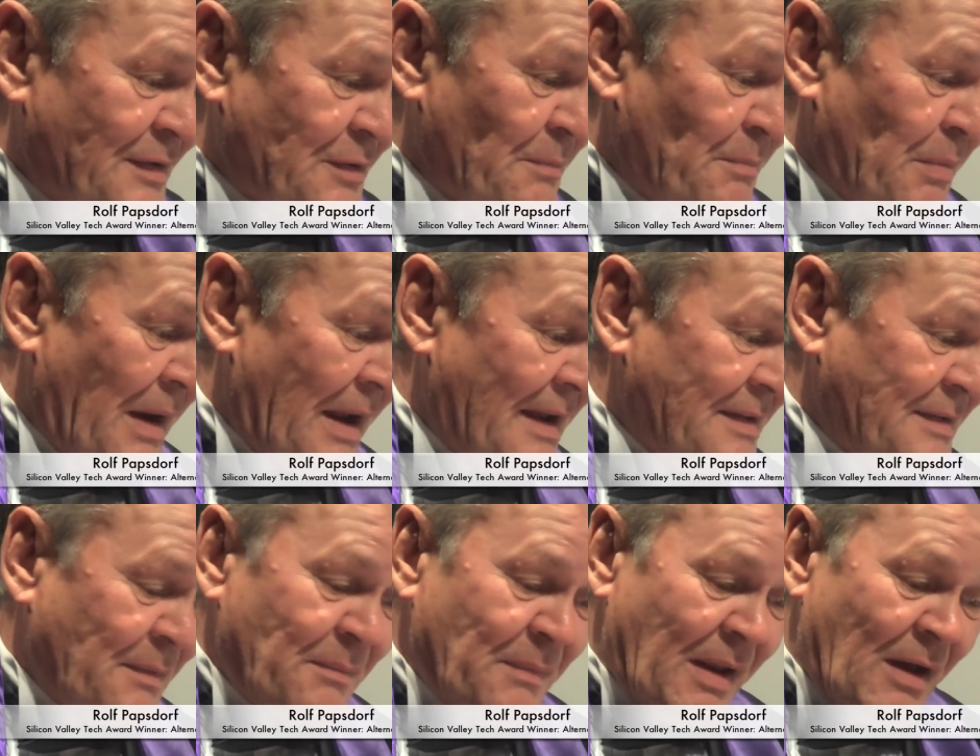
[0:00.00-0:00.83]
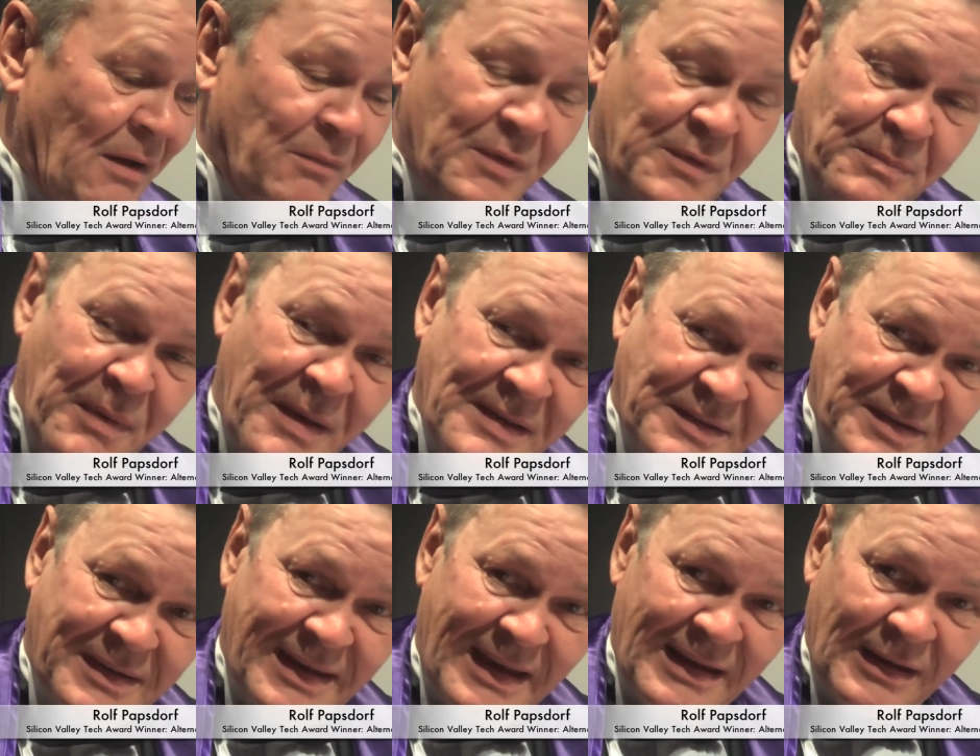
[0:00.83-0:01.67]
supply them now with
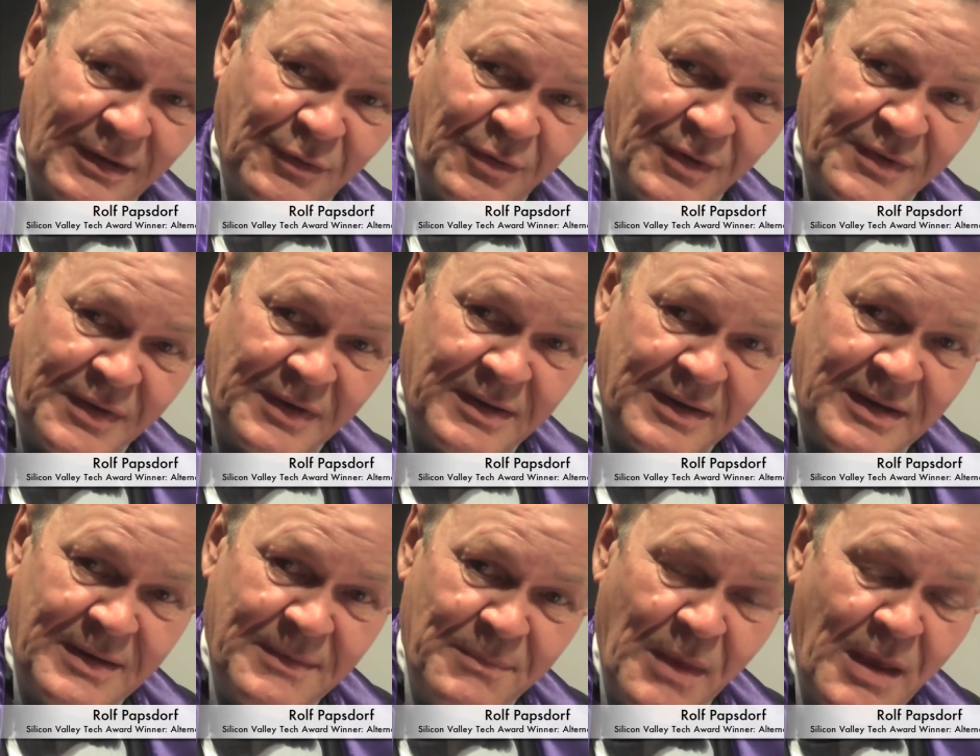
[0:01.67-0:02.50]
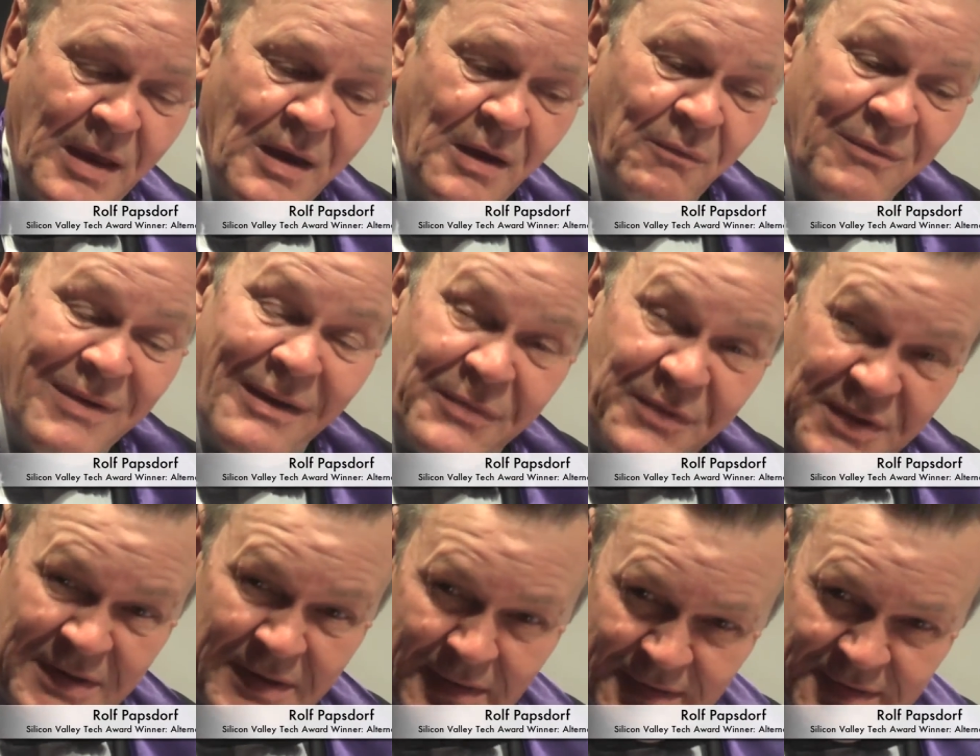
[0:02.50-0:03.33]
basic electricity. We have
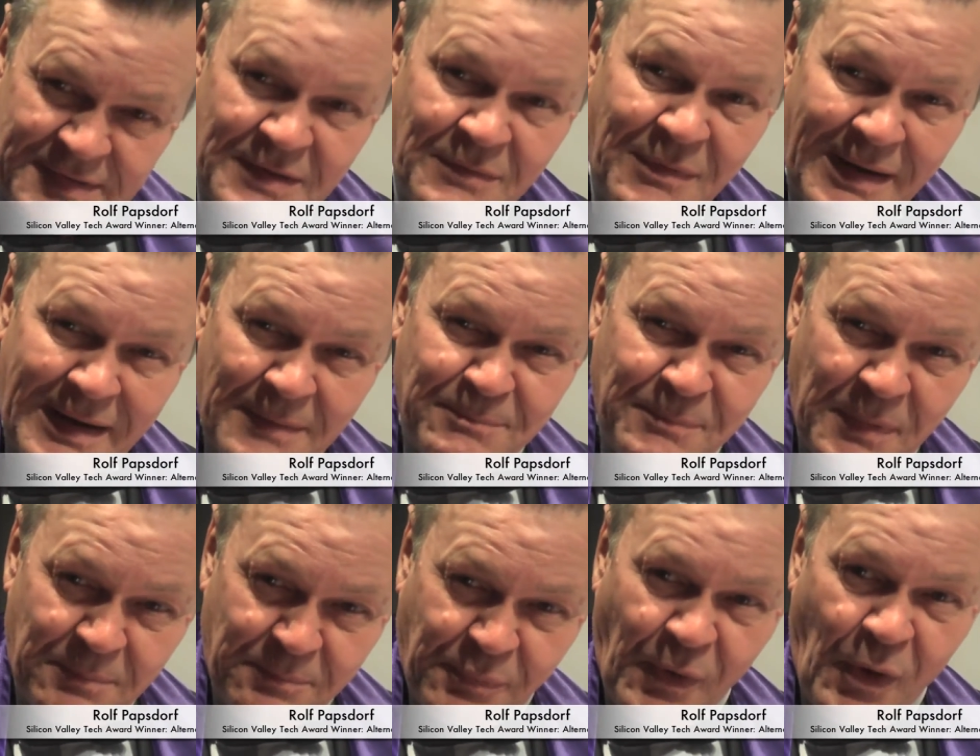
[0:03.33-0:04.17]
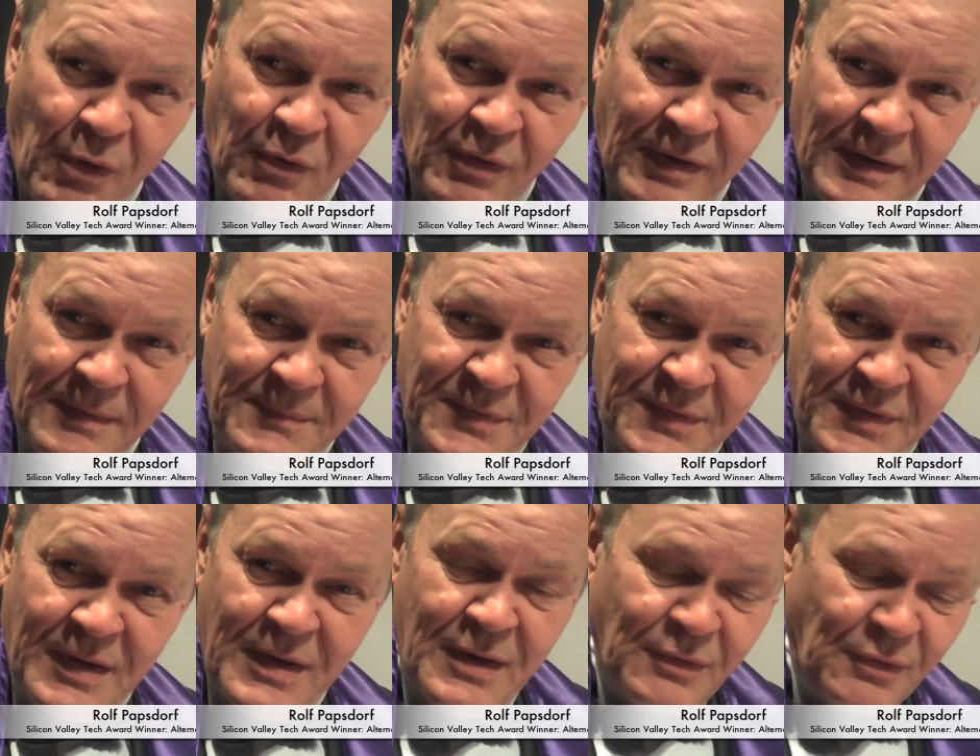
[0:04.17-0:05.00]
skills development
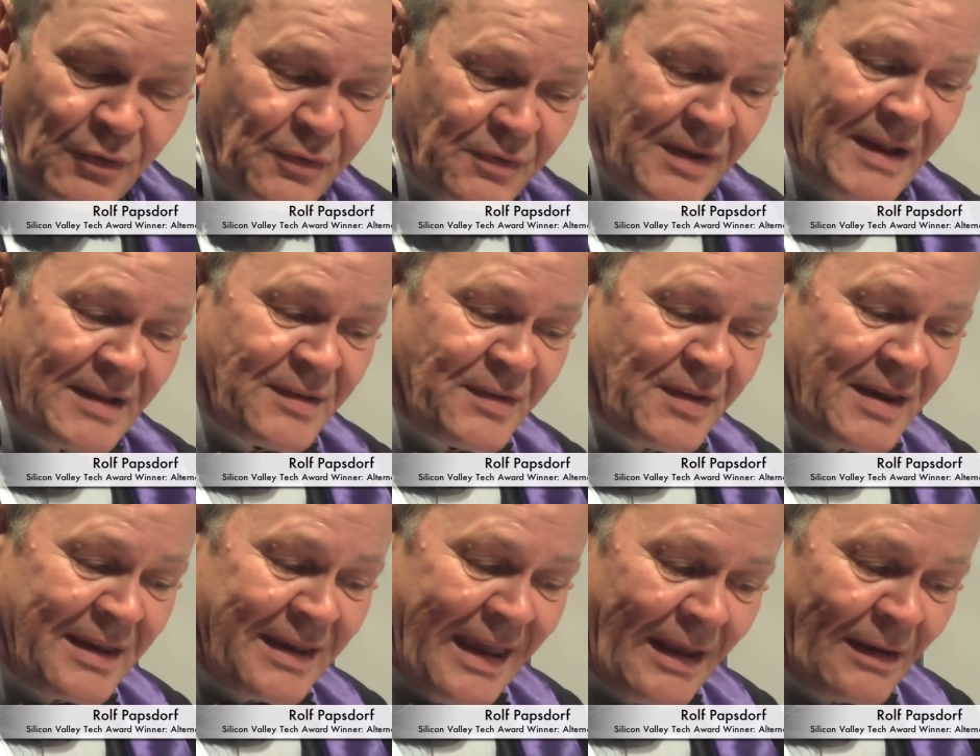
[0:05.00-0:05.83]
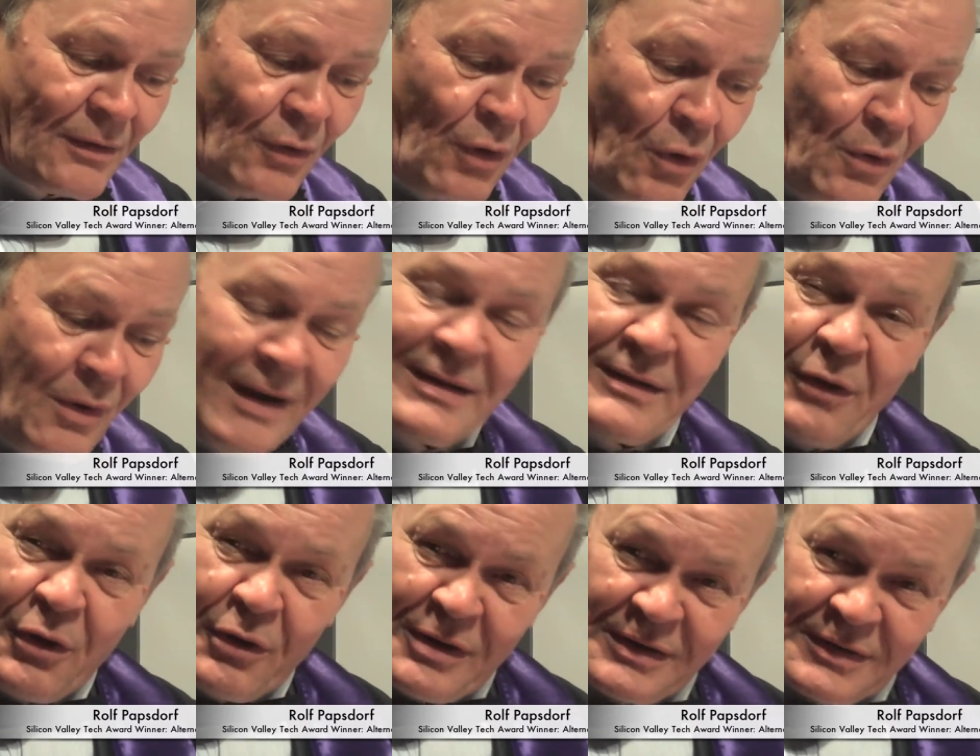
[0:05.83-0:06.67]
programs so that they can go and
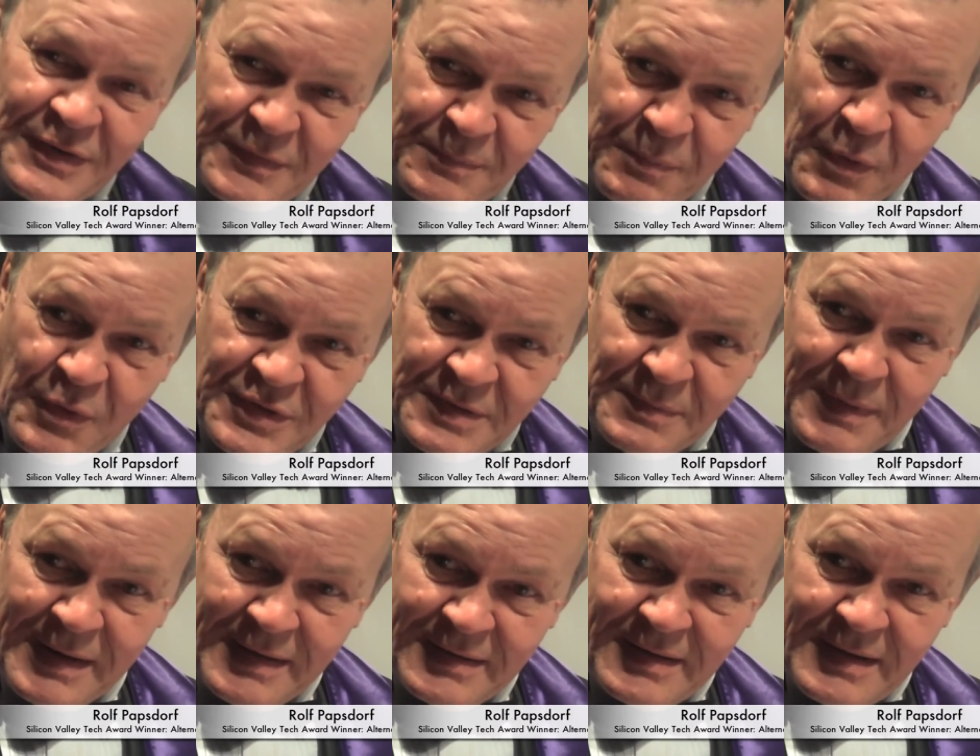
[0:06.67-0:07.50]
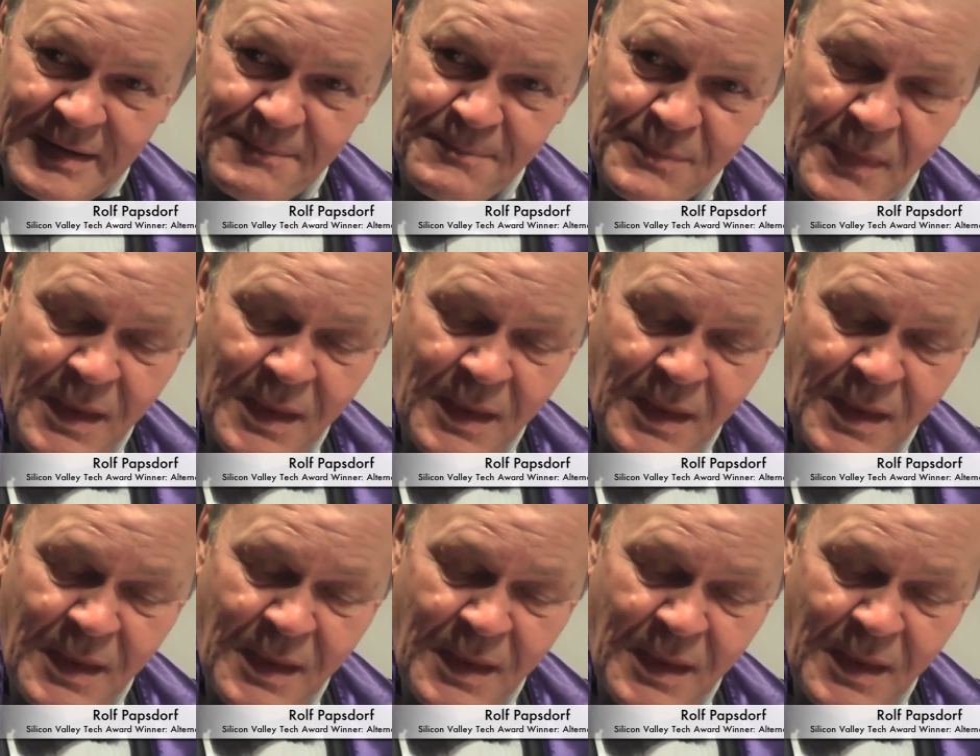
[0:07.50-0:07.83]
earn a disposable income.